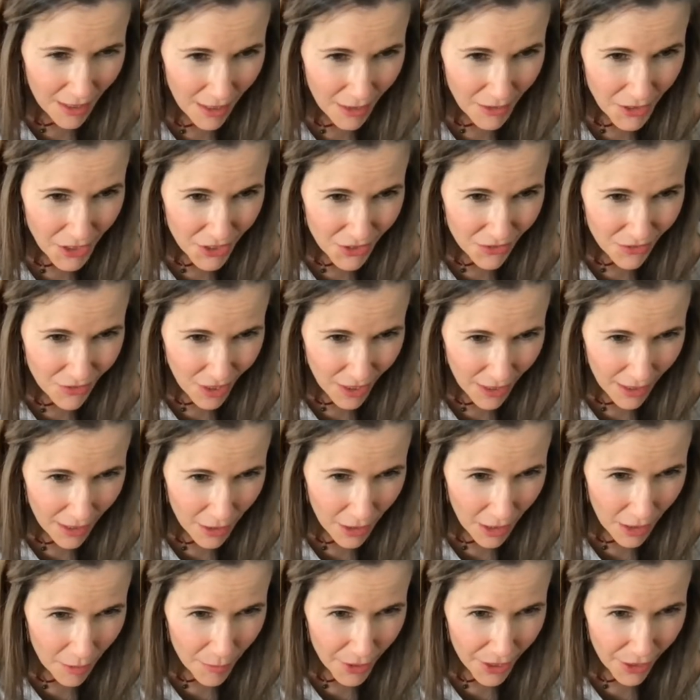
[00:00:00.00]
I'm just
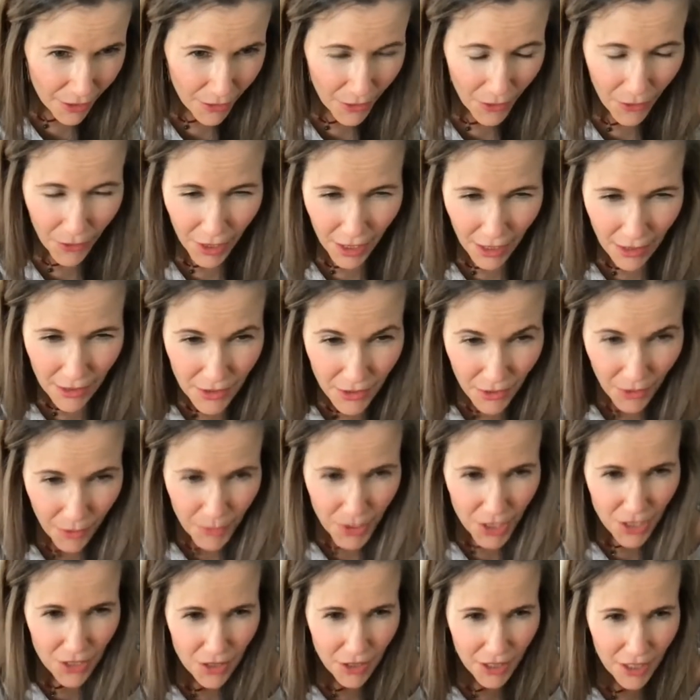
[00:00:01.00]
running on my own. Okay, so I'm
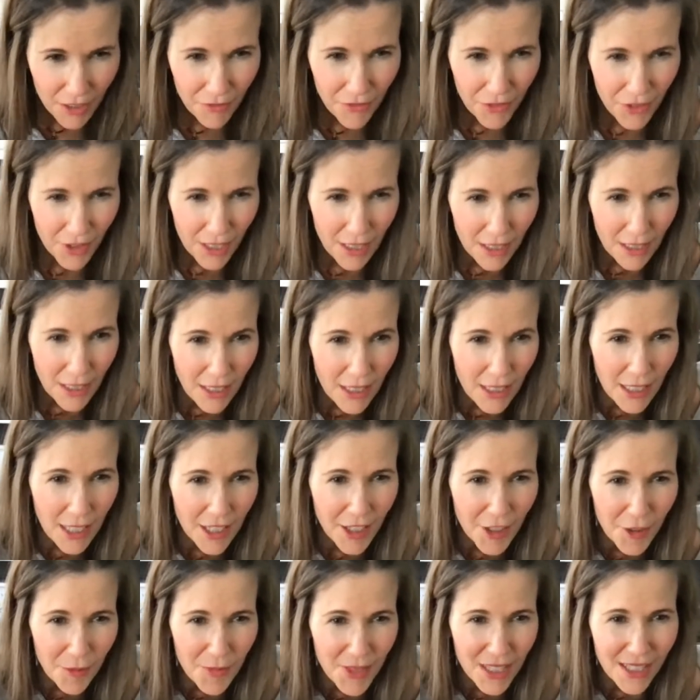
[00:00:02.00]
just looking for the
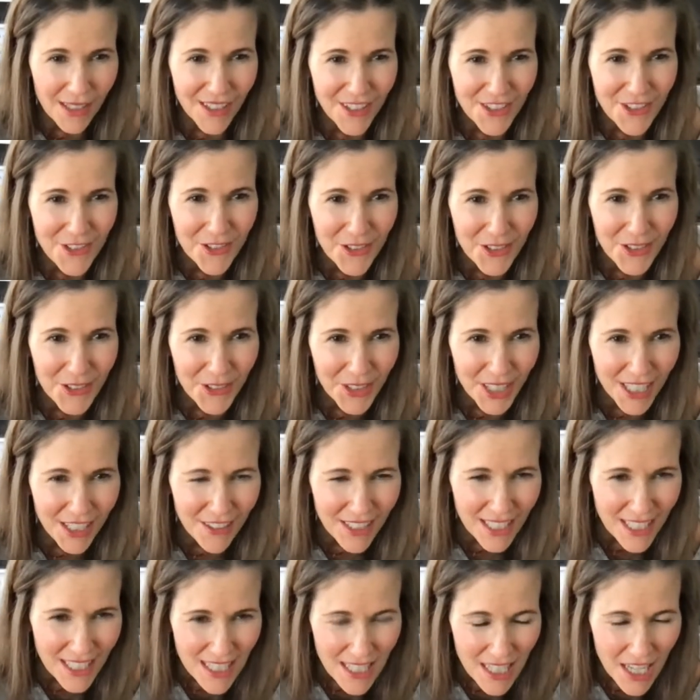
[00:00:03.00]
name that I drew.
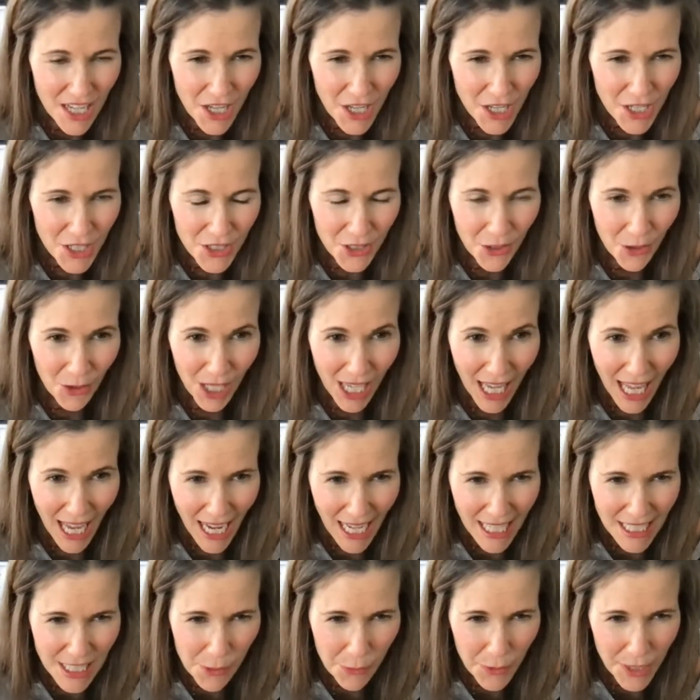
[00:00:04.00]
Here it is. So
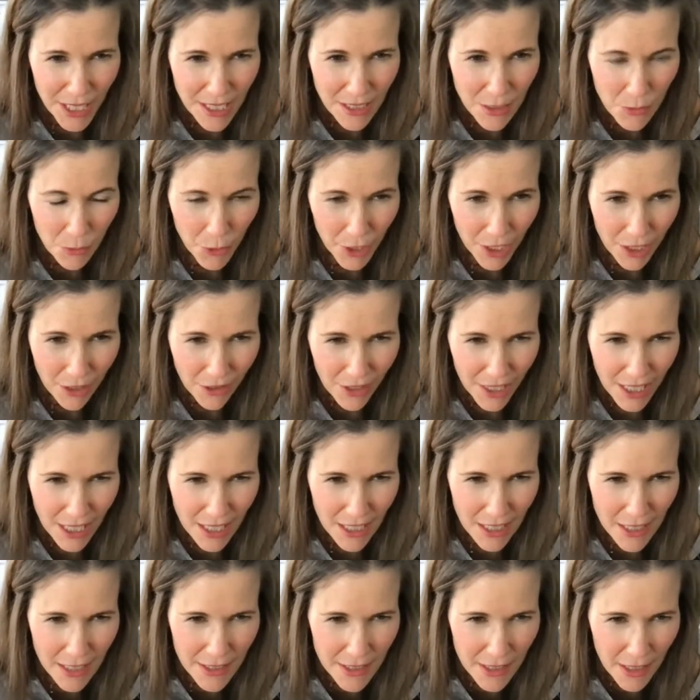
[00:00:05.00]
last week's winner
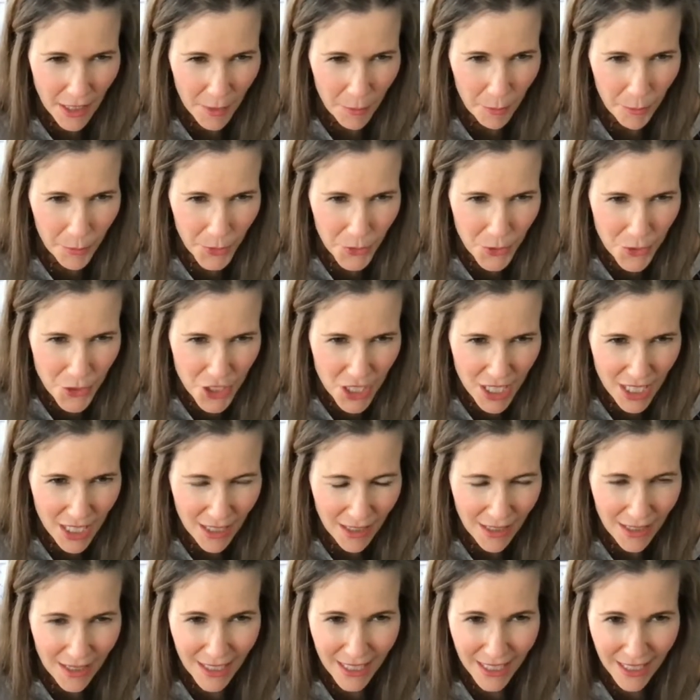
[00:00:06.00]
is
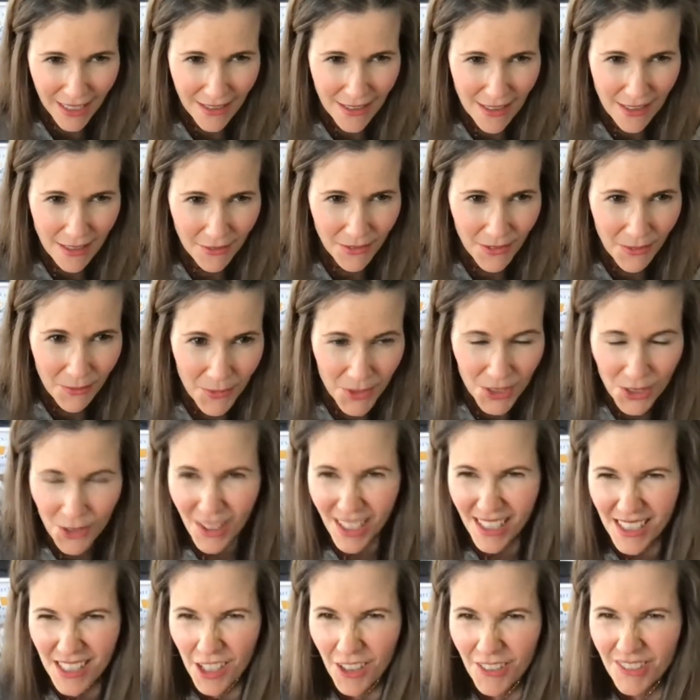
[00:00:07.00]
Bougie Knits. So
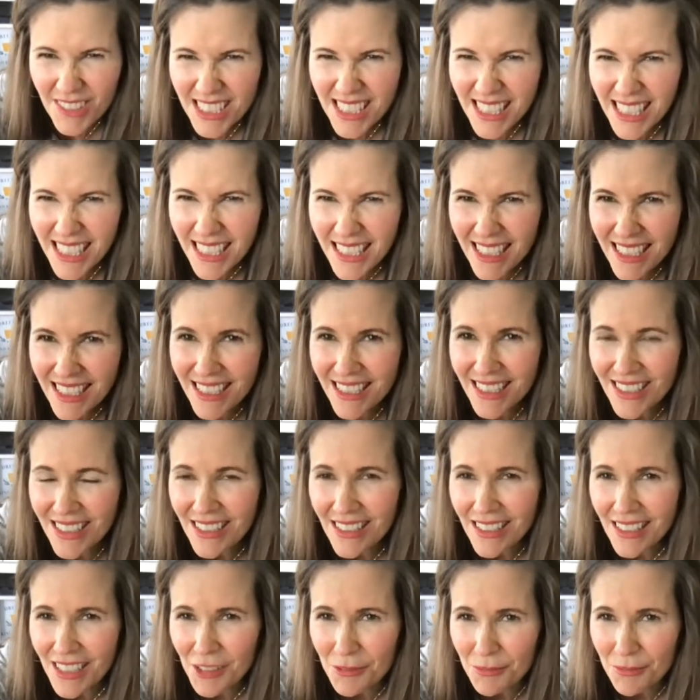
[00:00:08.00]
that's obviously
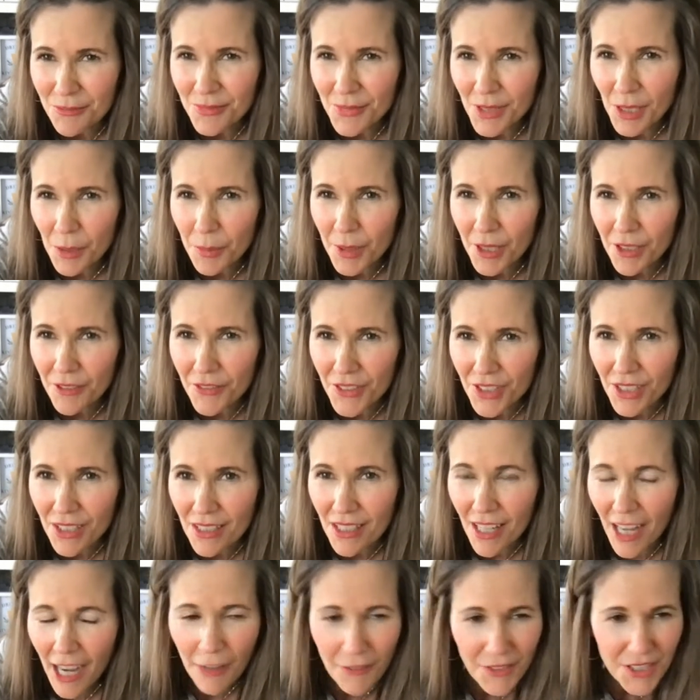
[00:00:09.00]
a bit of an
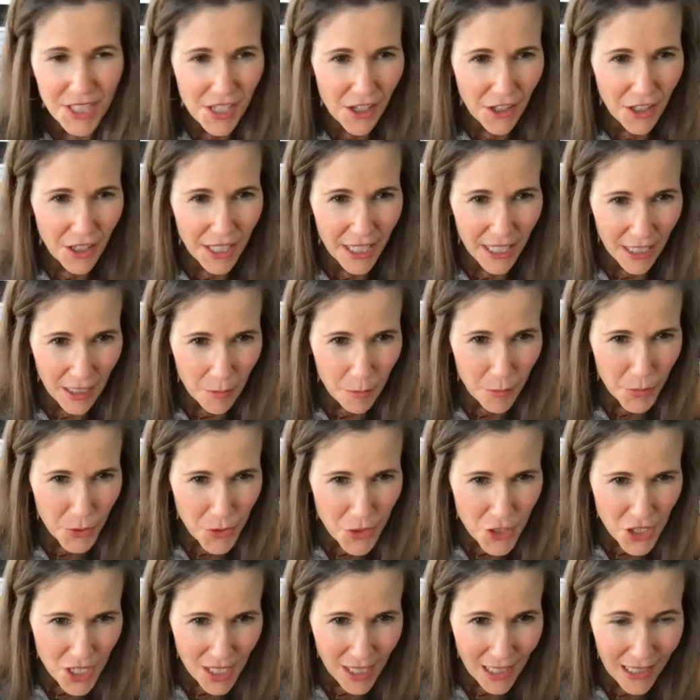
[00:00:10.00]
avatar name,
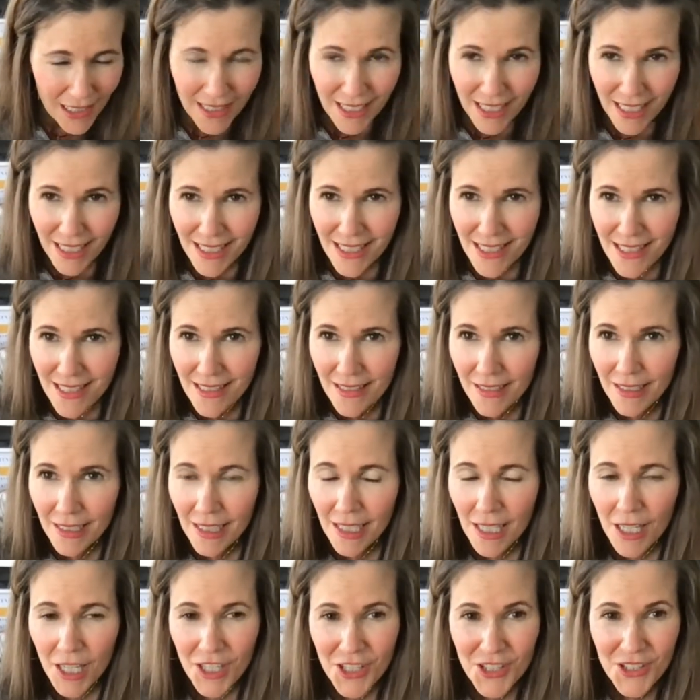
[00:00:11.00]
Bougie Knits.
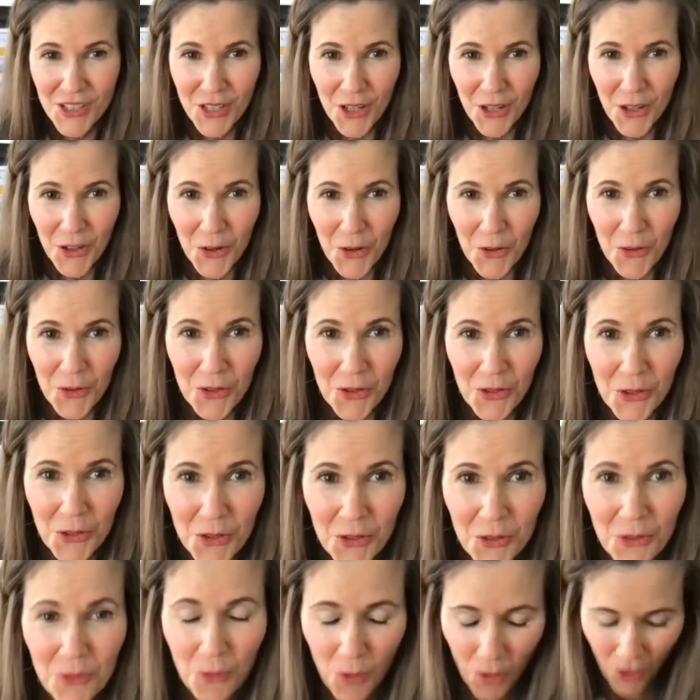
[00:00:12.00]
So
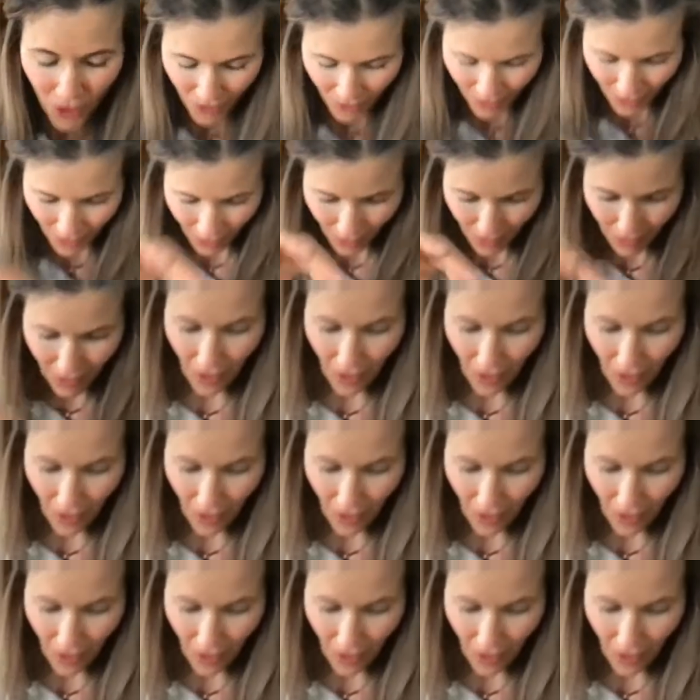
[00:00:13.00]
you won a